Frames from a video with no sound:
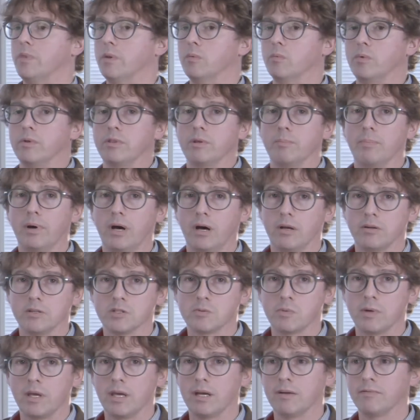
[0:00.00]
with the partners
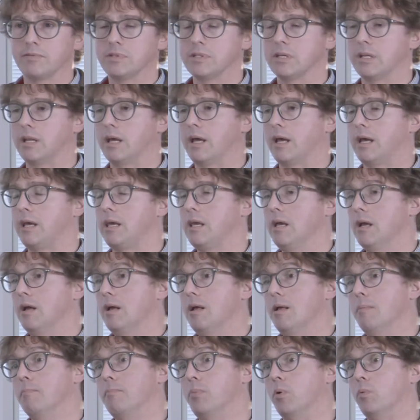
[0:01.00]
we have today.
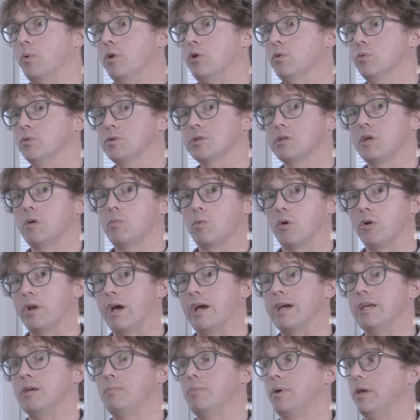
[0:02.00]
But we also want
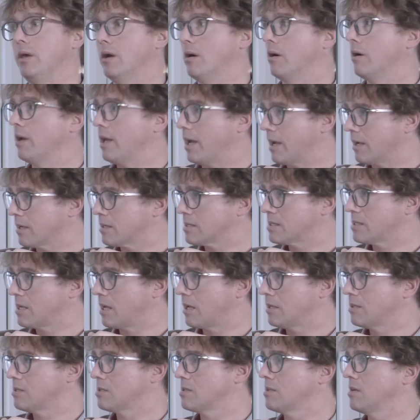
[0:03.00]
API
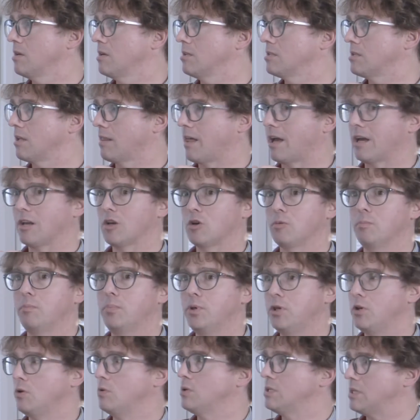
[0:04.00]
access to that
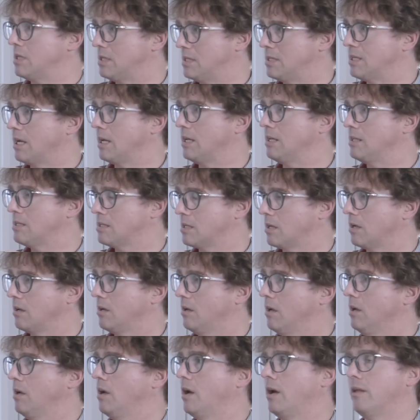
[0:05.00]
computed data
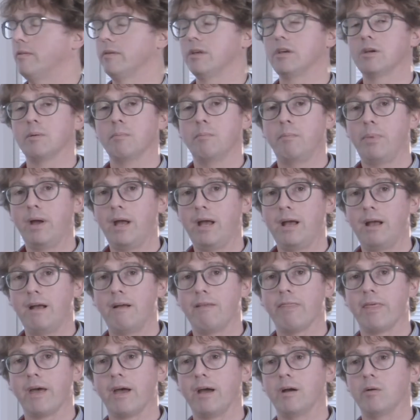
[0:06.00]
and then compare
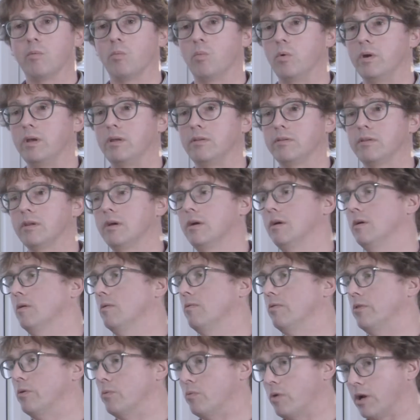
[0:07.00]
that with
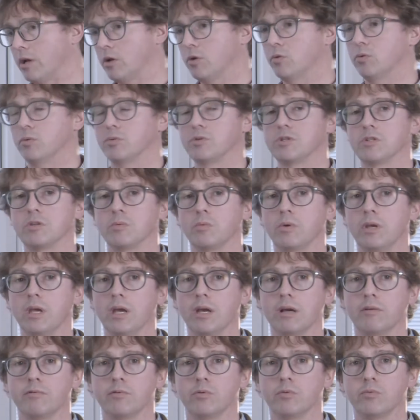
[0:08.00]
the records that we
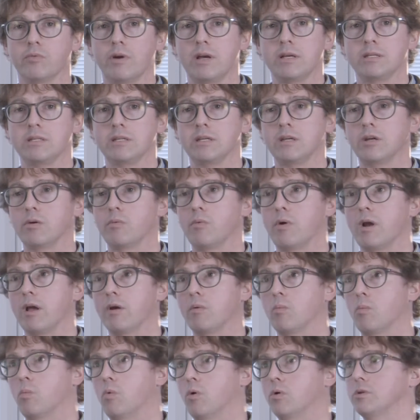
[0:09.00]
have already
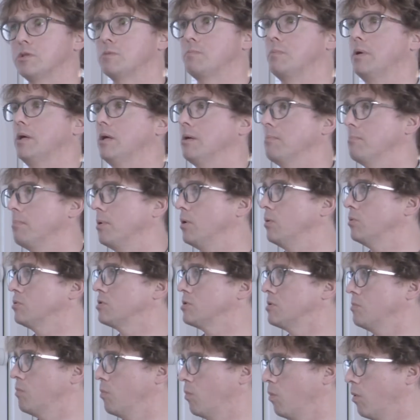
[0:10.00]
around what's being built
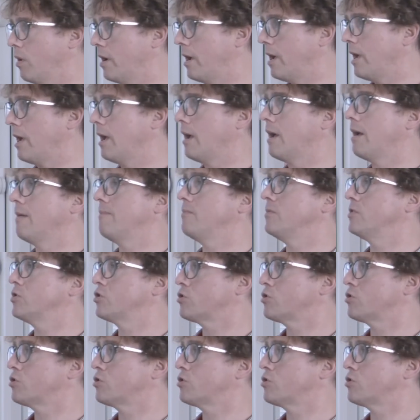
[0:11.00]
and where and